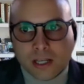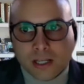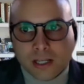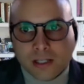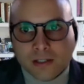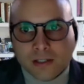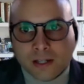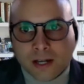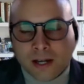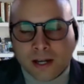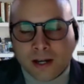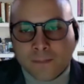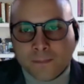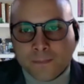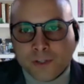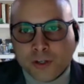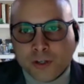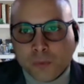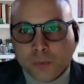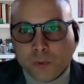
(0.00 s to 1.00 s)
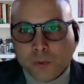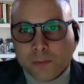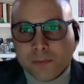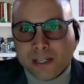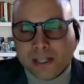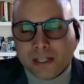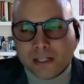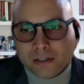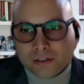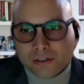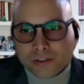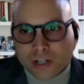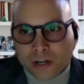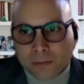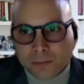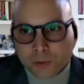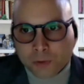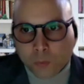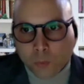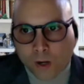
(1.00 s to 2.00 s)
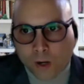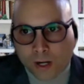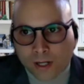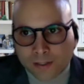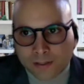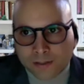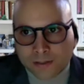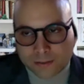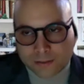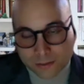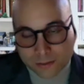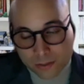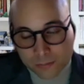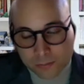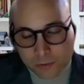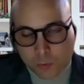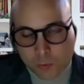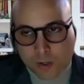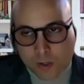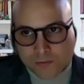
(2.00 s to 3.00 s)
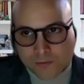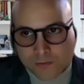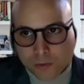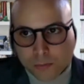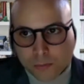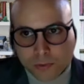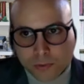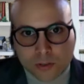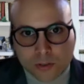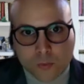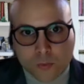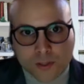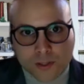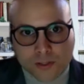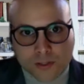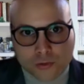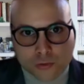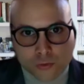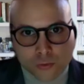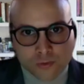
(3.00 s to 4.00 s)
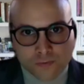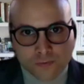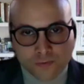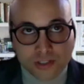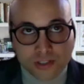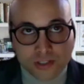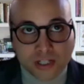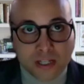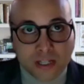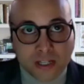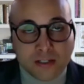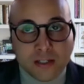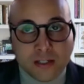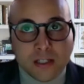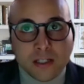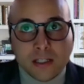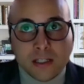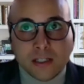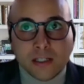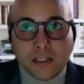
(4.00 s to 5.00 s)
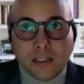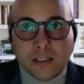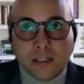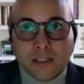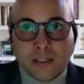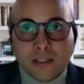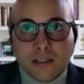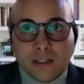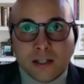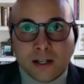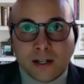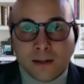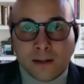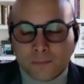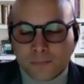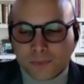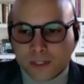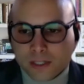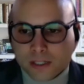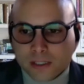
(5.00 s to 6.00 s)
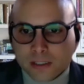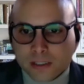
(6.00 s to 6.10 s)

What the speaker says: And we begin our chapter one of our book with a short vignette, and